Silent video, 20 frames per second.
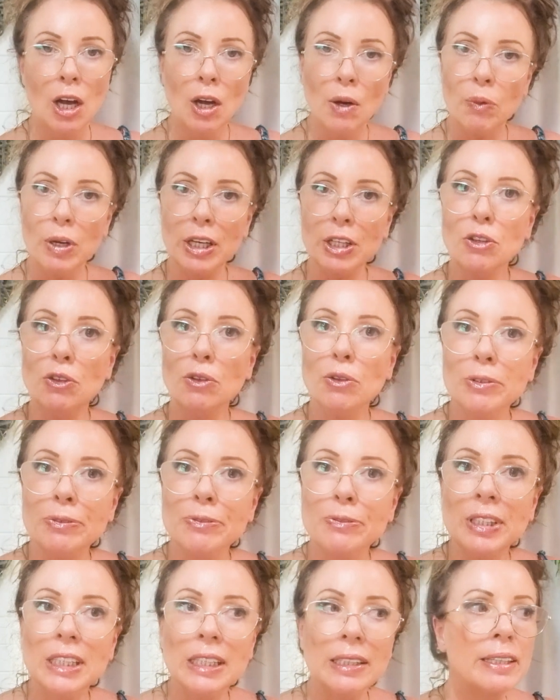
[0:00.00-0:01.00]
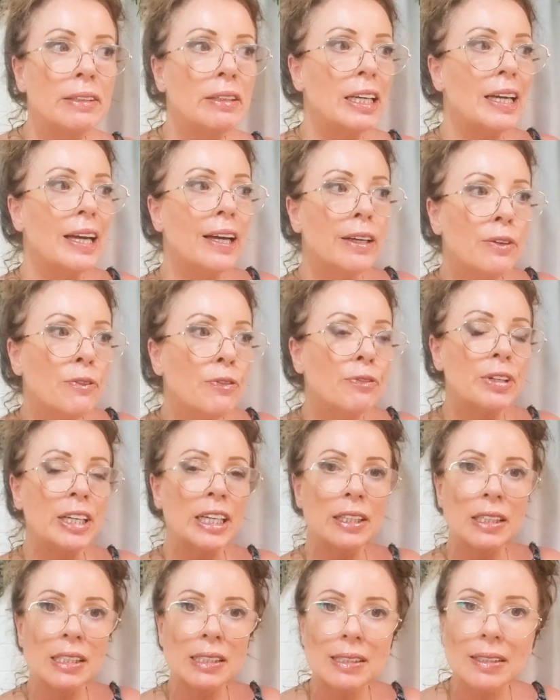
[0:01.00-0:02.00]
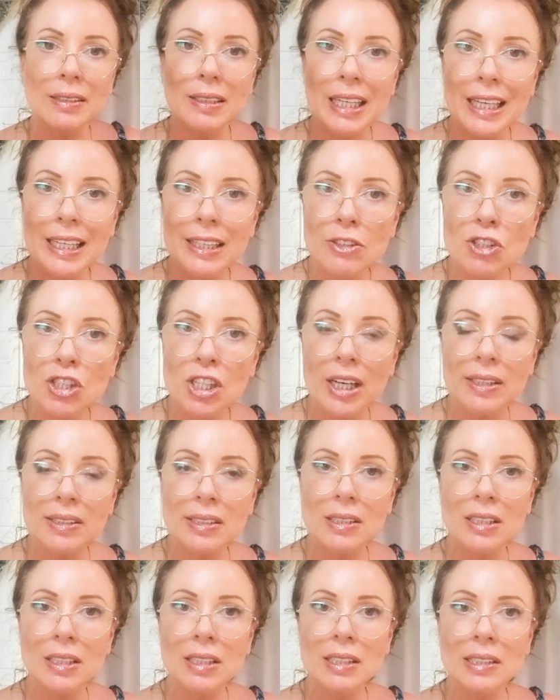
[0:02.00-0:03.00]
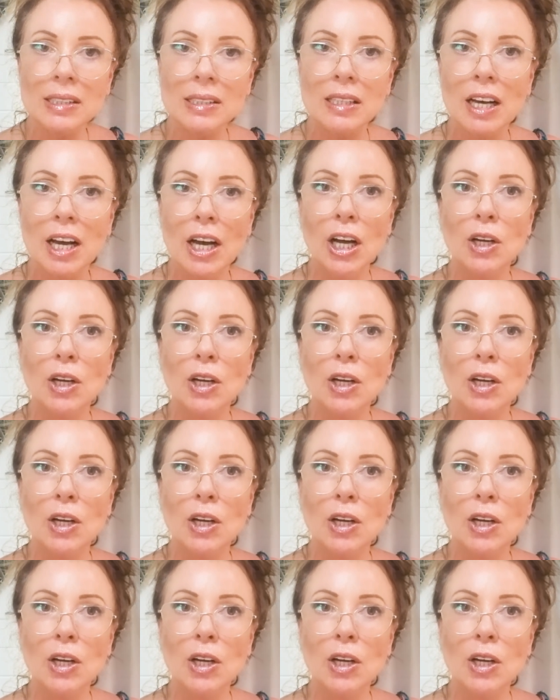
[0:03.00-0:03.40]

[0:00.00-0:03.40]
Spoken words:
when you're feeling the unfairness and the injustice,